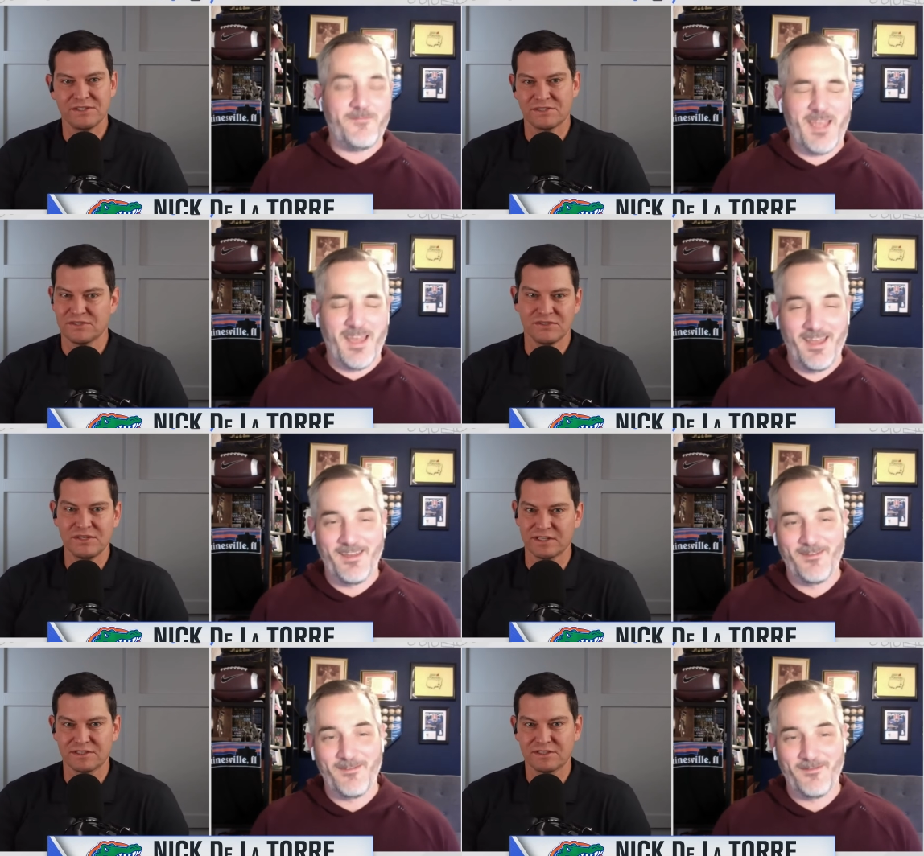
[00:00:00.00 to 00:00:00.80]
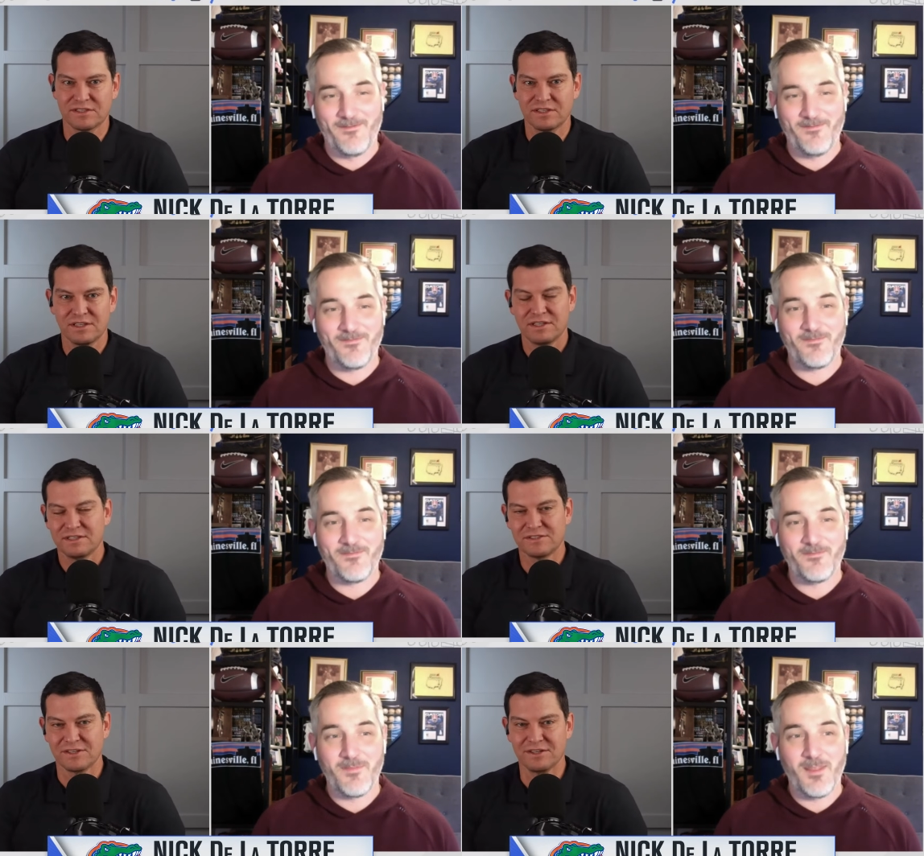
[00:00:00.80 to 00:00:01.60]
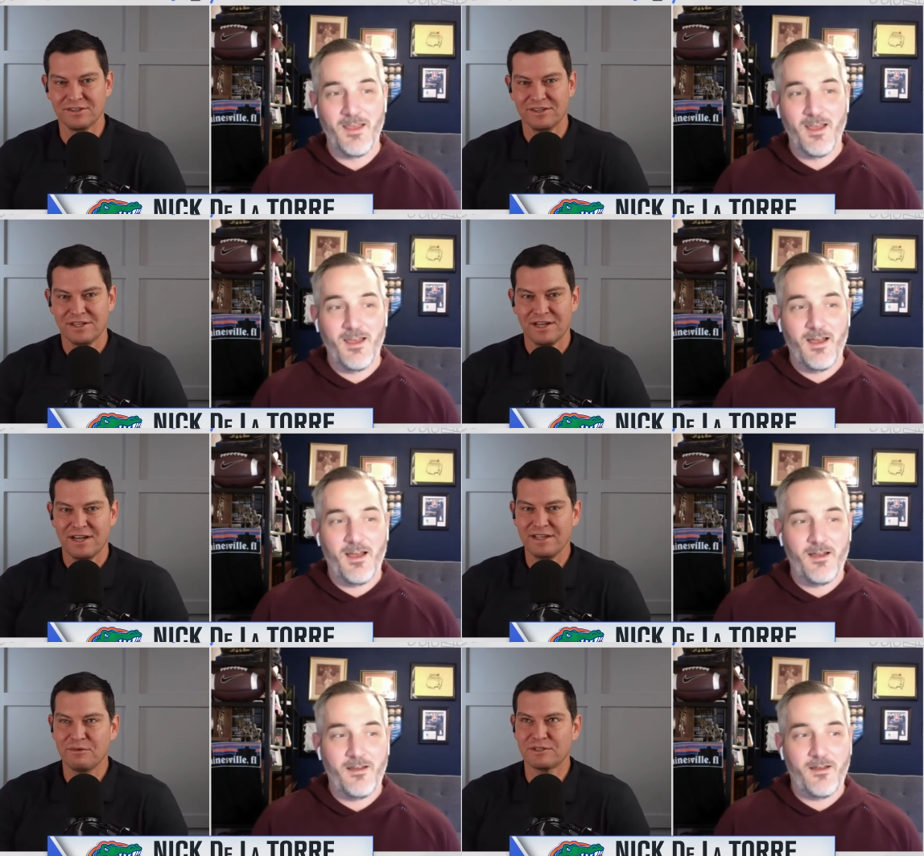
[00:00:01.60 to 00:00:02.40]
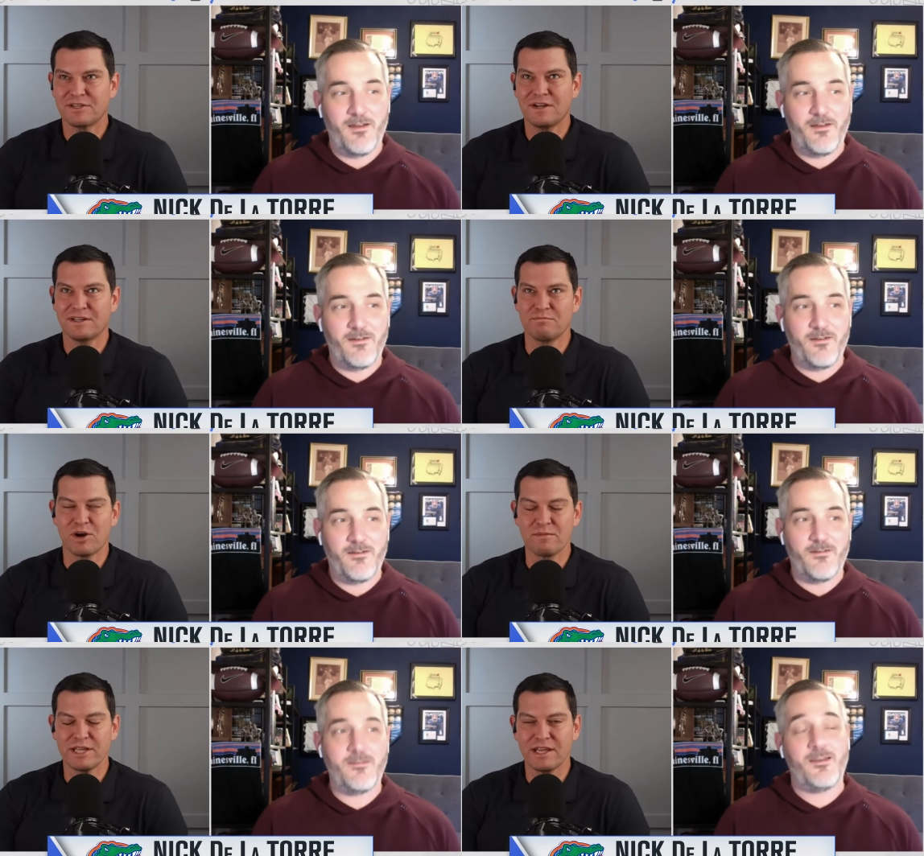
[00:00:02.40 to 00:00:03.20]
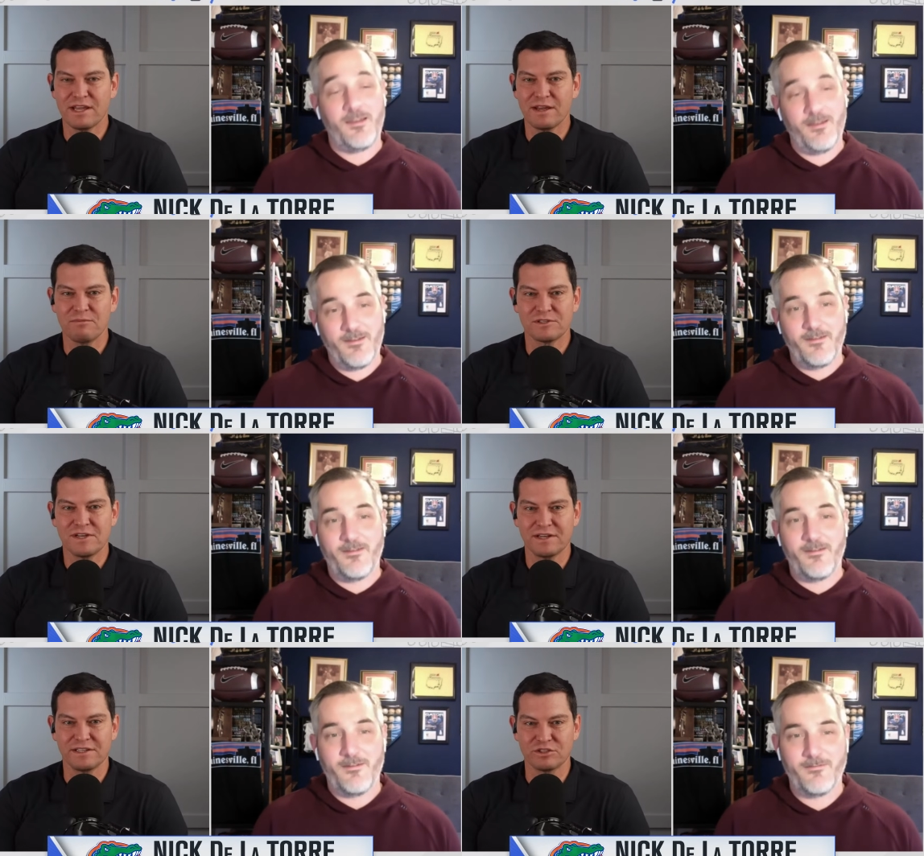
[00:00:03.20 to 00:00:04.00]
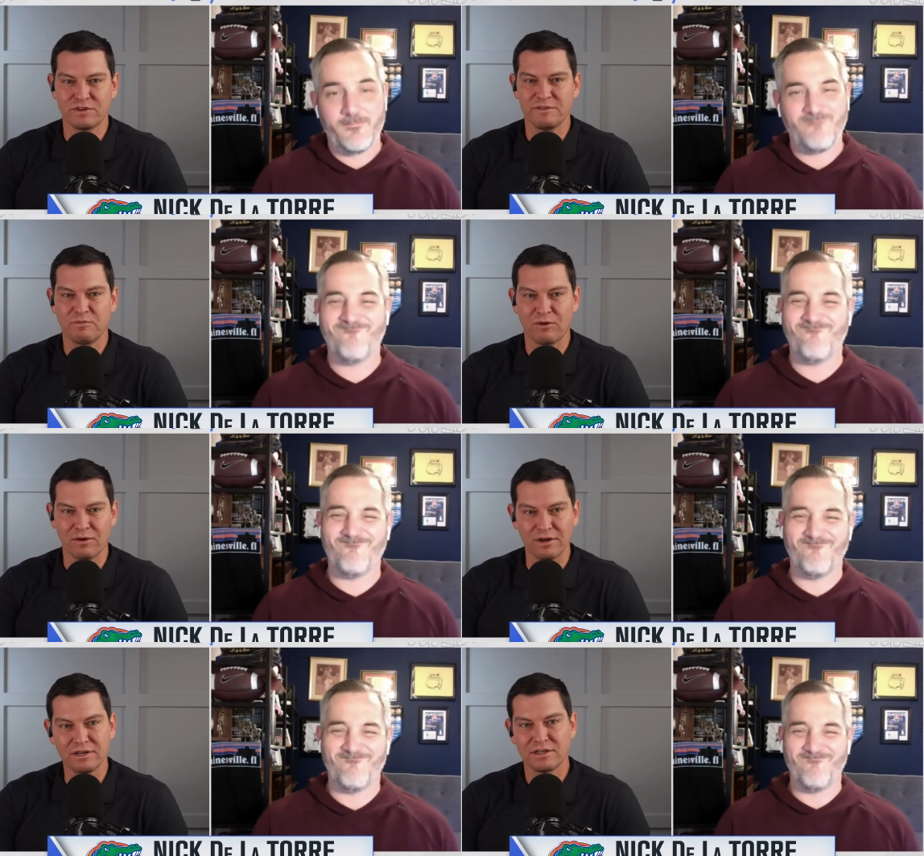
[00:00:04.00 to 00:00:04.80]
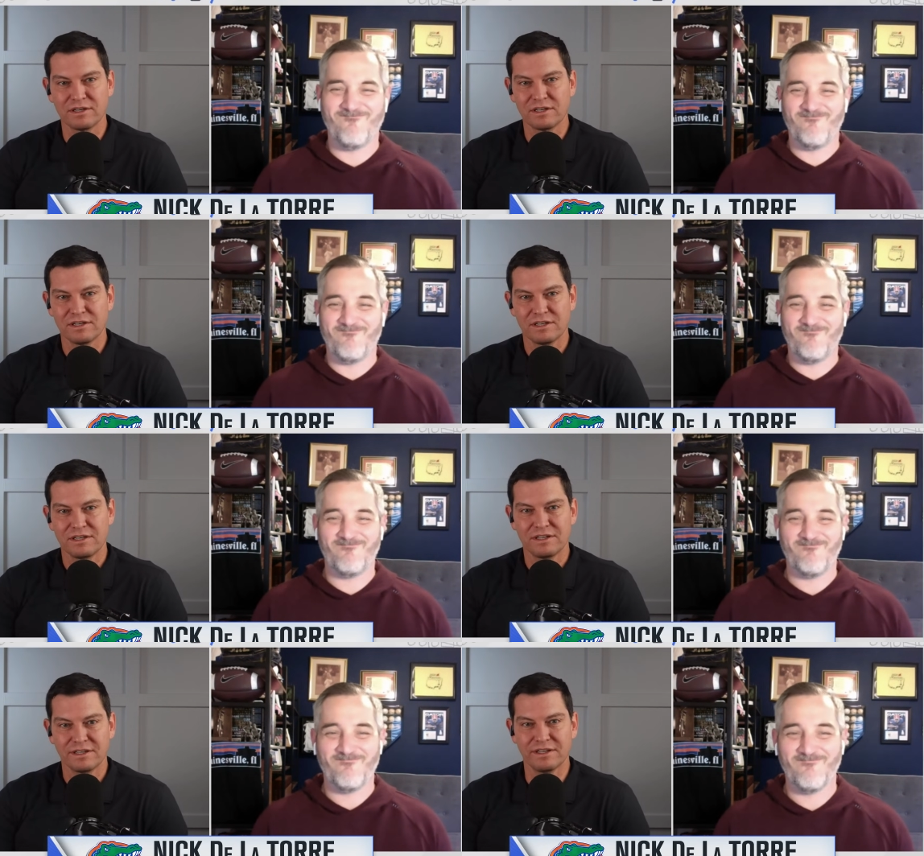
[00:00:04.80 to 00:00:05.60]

Speaker 1: six. So I think we're talking Birmingham. We're talking Shreveport. Mm. You know,